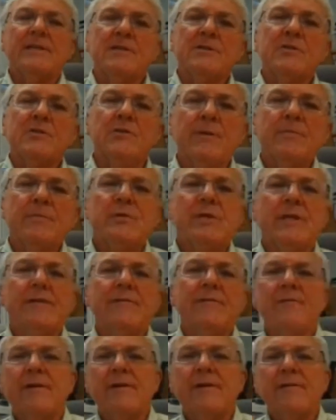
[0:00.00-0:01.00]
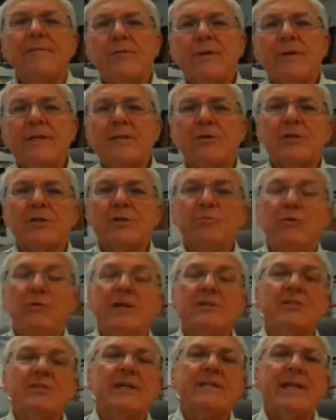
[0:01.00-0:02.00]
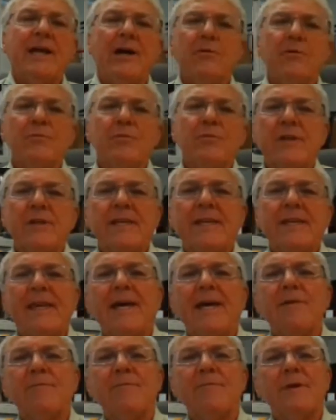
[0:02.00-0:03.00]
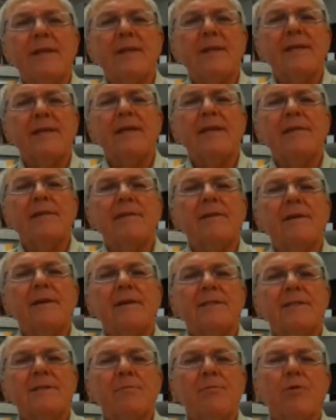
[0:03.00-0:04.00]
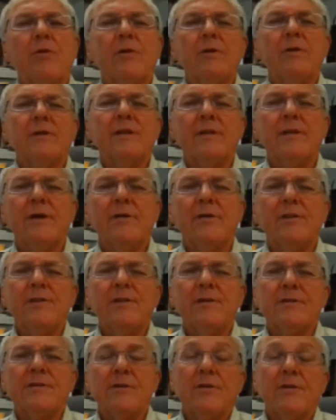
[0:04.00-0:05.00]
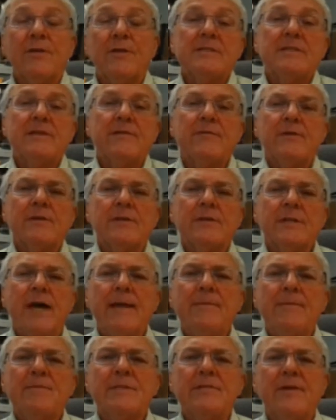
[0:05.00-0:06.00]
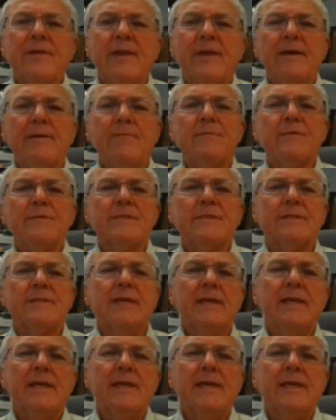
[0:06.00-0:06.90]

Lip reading: a description of research project output yet, but again, it's important to know that there's all these different types of hemps.